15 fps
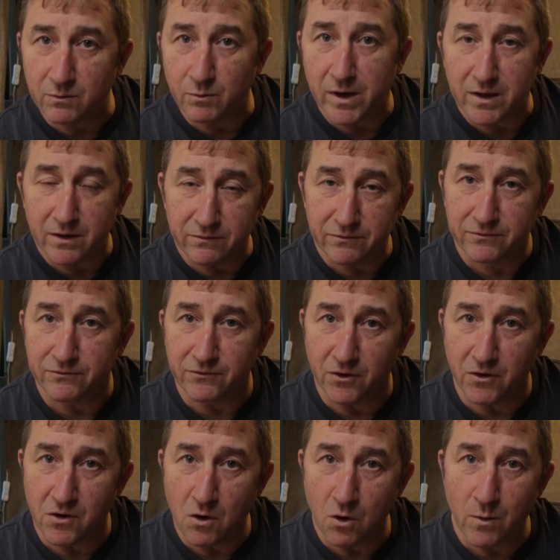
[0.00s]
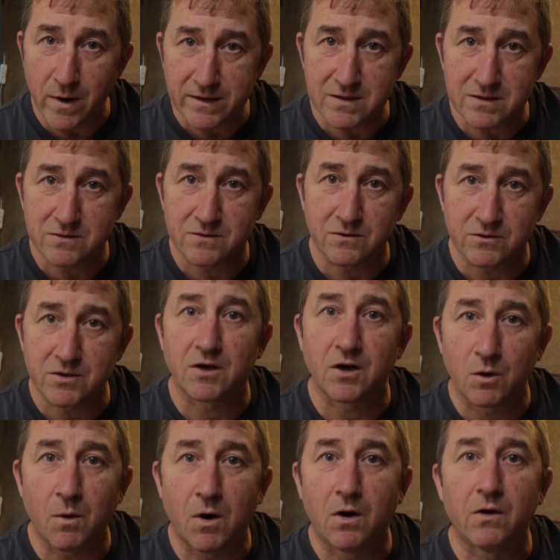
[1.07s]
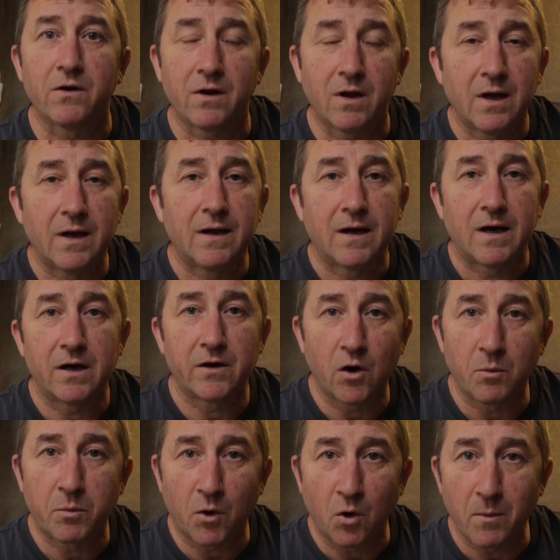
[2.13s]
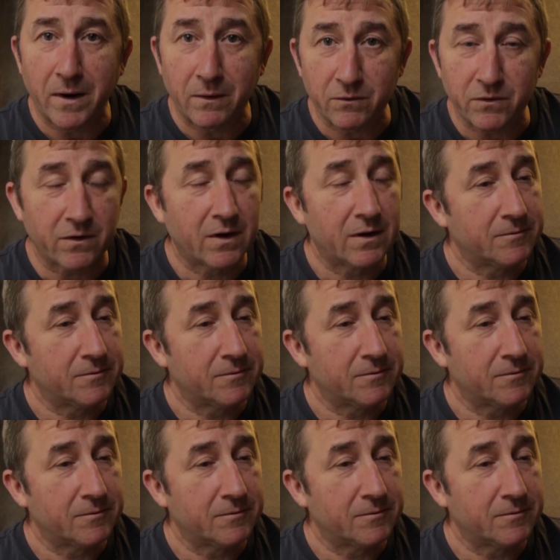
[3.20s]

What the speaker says: where you've no way to glue on a GoPro mount,